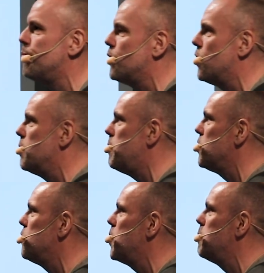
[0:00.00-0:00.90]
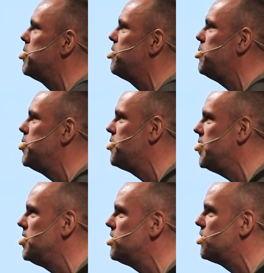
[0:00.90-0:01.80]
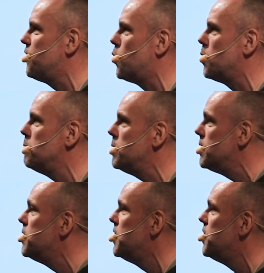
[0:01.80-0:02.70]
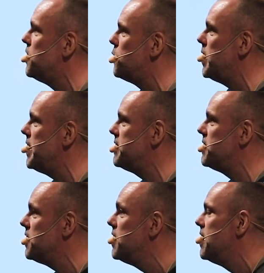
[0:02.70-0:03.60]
talk about one of my favorite things, form-related